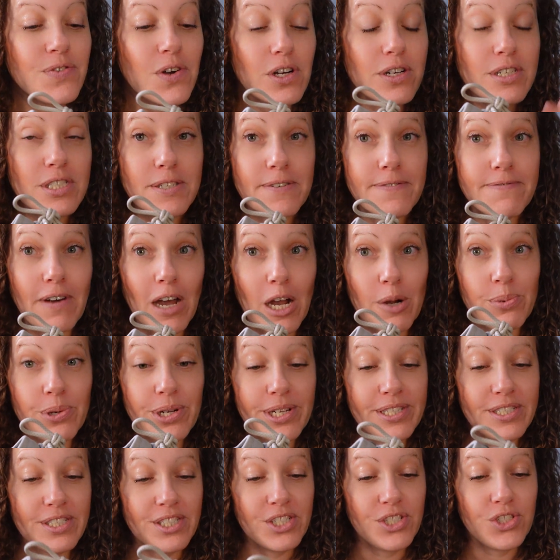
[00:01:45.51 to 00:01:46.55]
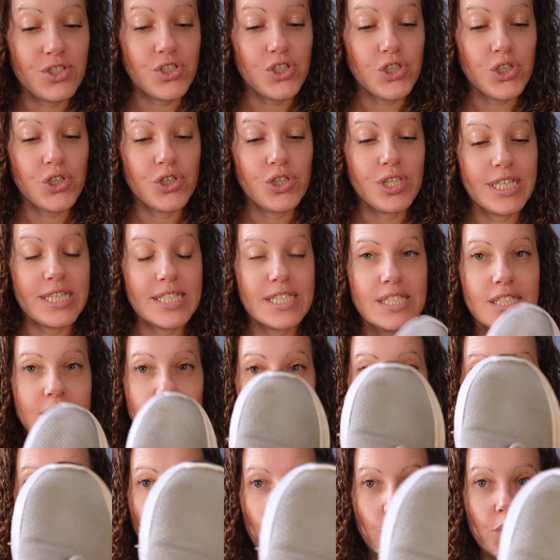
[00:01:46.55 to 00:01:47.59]
far as the fabric is concerned, it's
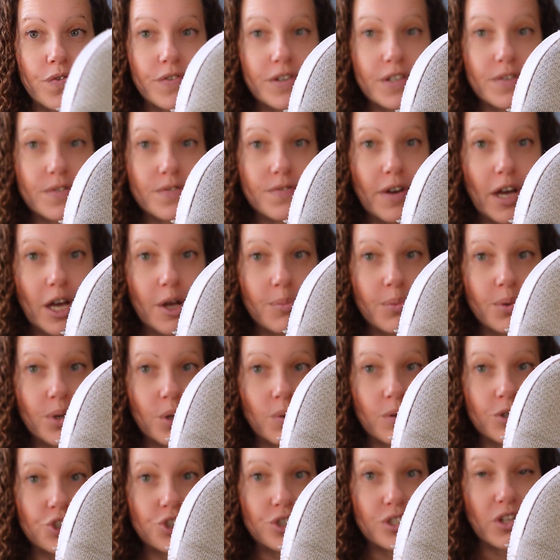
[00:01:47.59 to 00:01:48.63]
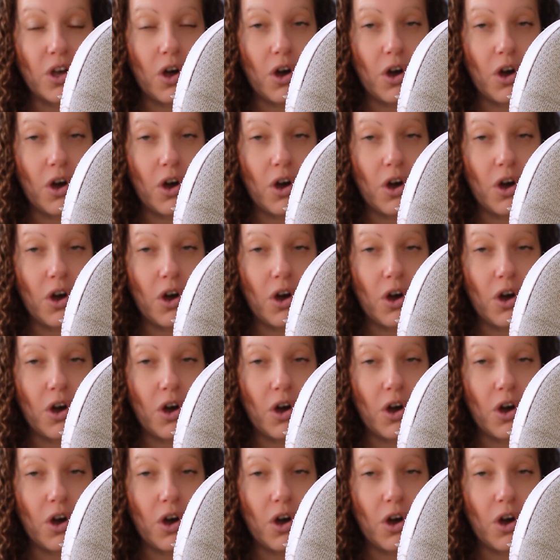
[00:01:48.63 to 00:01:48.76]
this woven fabric, which is